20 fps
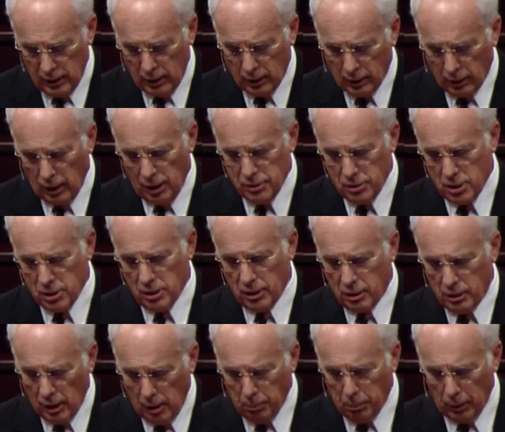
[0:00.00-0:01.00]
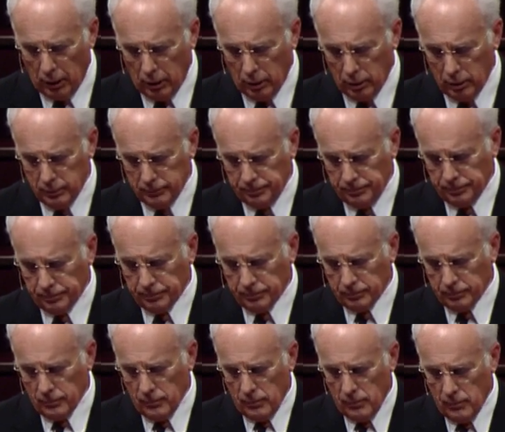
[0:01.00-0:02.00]
He cleanses the temple,
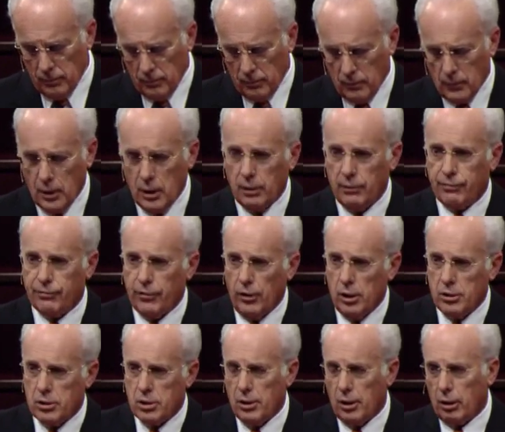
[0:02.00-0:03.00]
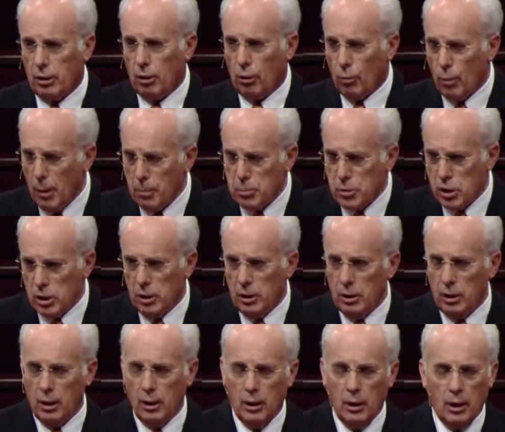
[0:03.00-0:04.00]
confronts their
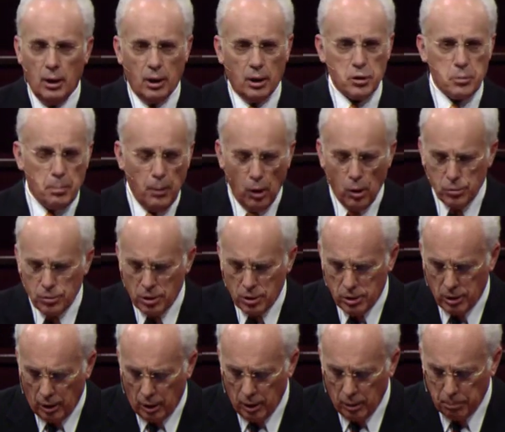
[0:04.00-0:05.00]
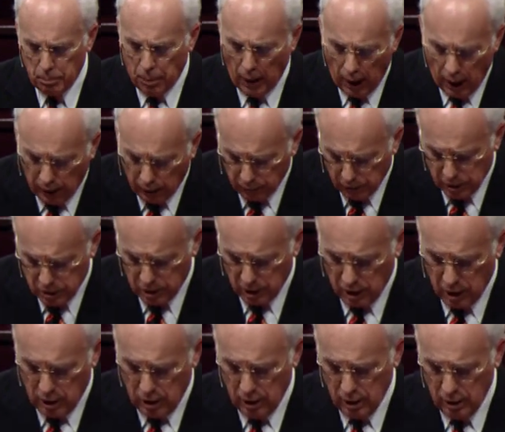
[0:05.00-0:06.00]
corruption, exposes their
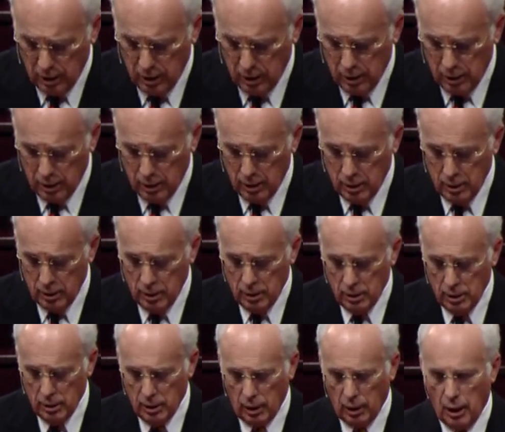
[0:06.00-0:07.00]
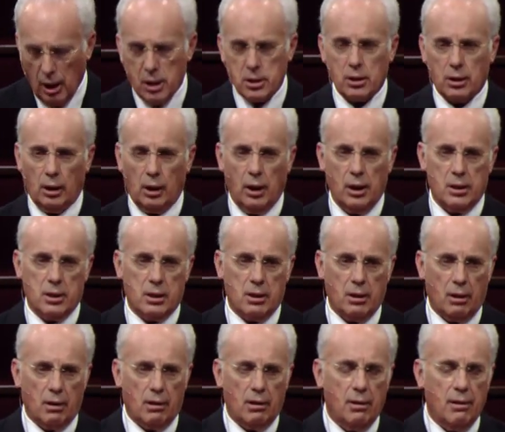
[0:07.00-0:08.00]
hypocrisy, and
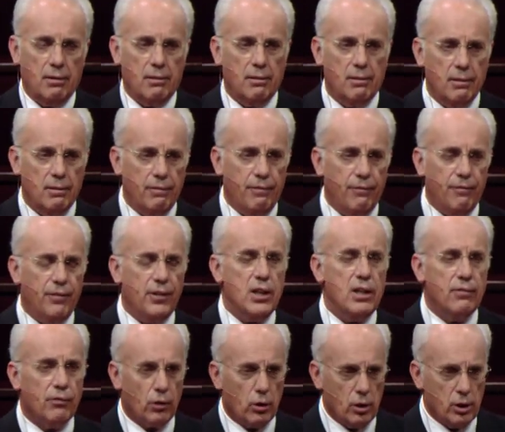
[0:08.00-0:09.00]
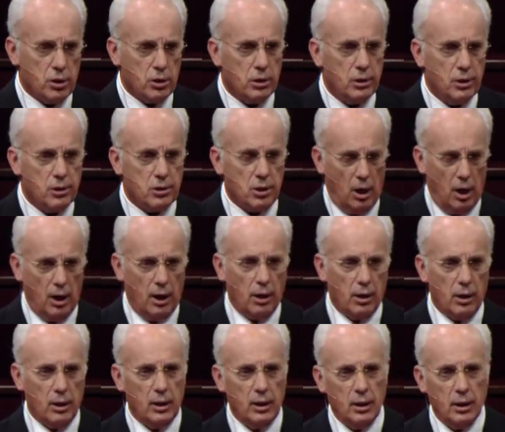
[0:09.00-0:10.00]
escalates their feverish
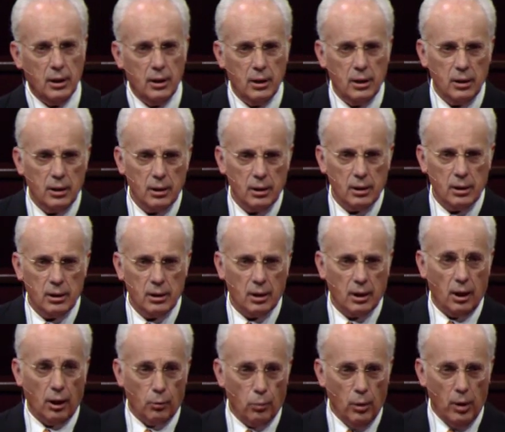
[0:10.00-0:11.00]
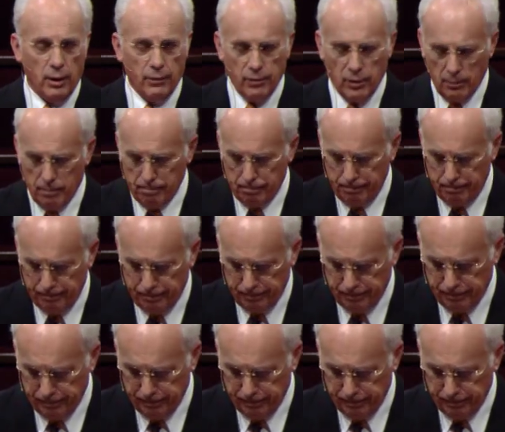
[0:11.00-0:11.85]
desire to get rid of him.